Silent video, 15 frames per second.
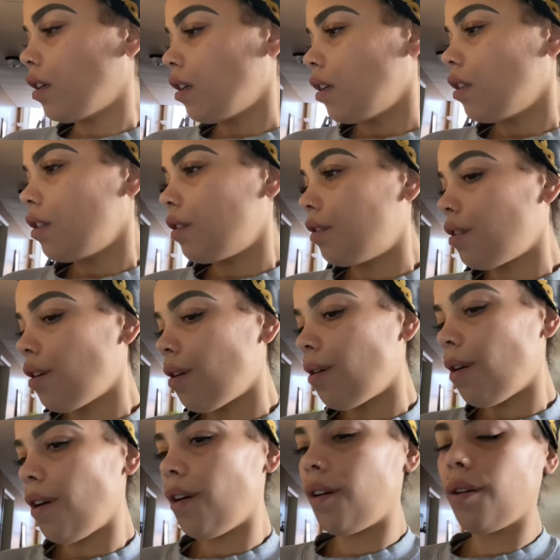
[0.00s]
So
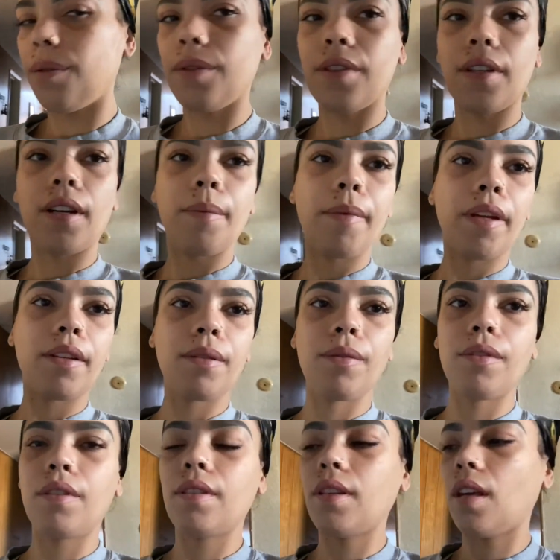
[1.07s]
I was like, I might as well
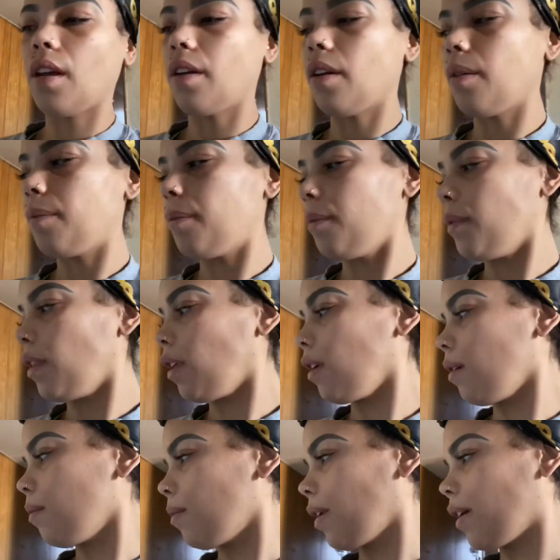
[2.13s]
just get up with
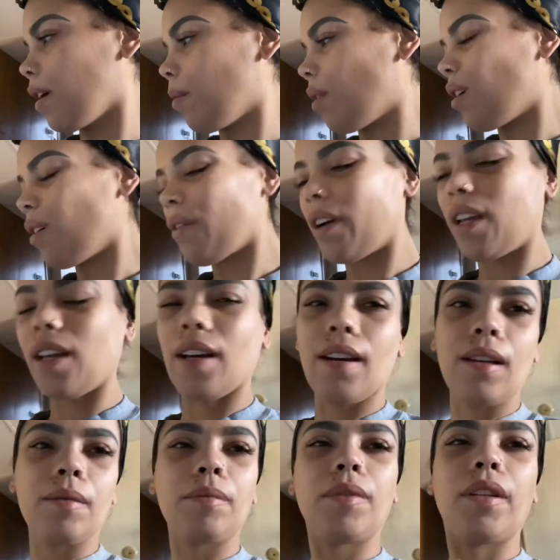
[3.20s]
him. Like I'm already
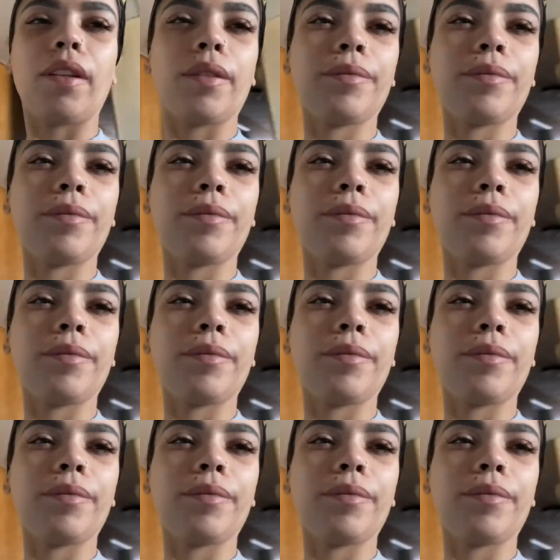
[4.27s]
up, you know.